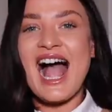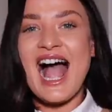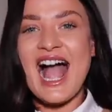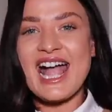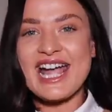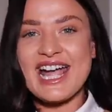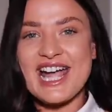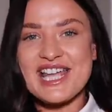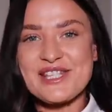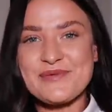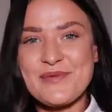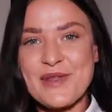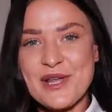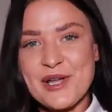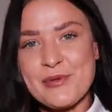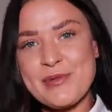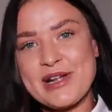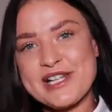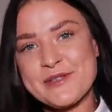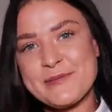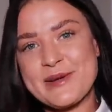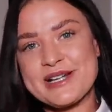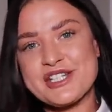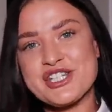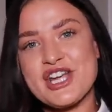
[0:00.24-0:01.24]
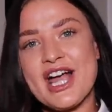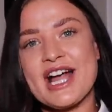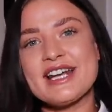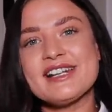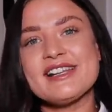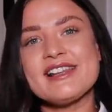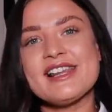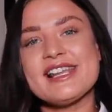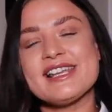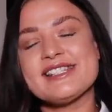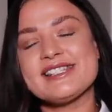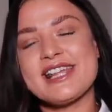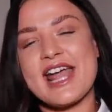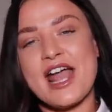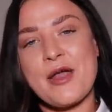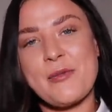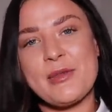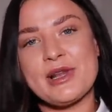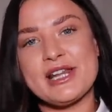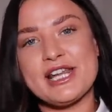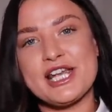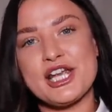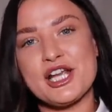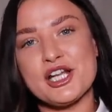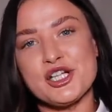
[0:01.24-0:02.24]
Hi guys, welcome back to my channel. It's
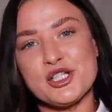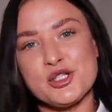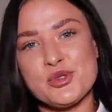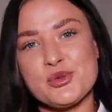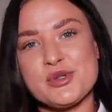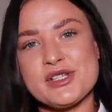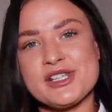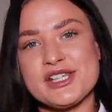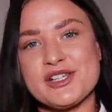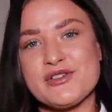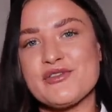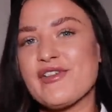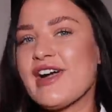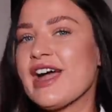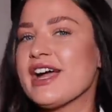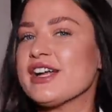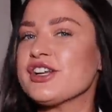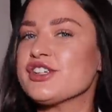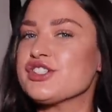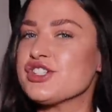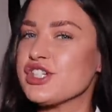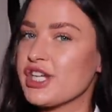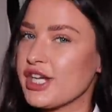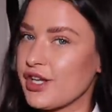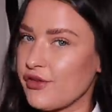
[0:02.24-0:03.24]
Emily Lucy Rajch.